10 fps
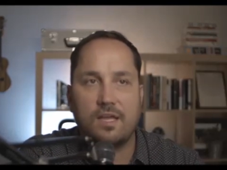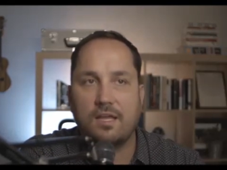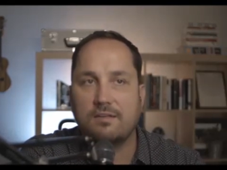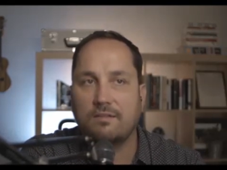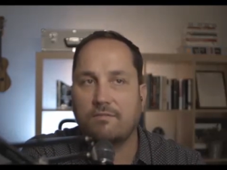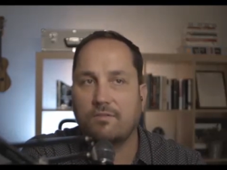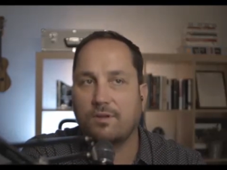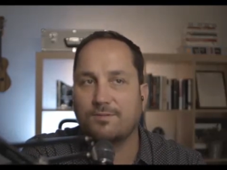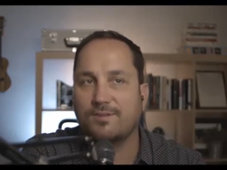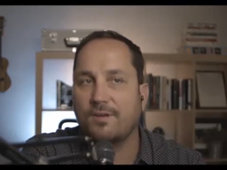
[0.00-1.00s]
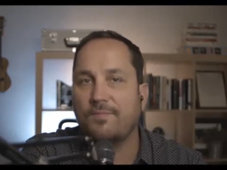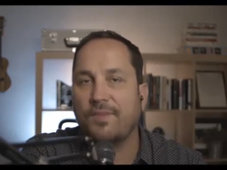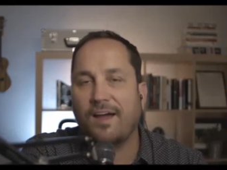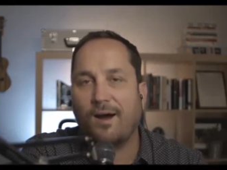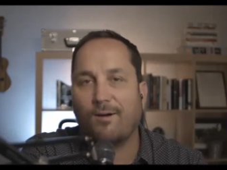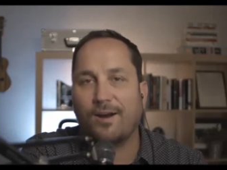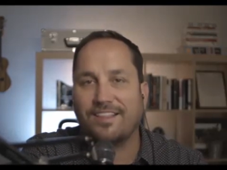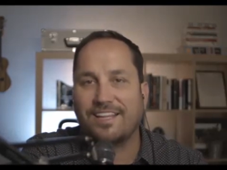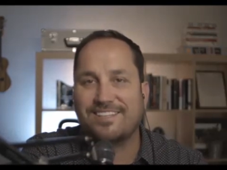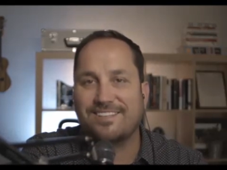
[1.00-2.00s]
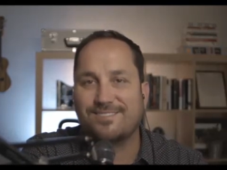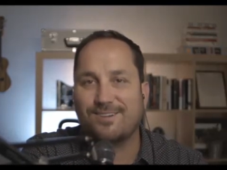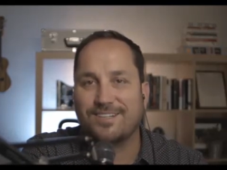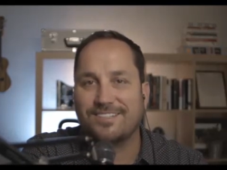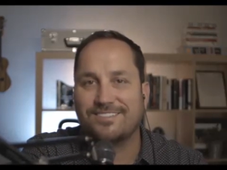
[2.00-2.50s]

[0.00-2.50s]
and deliver those. All right, let's get started.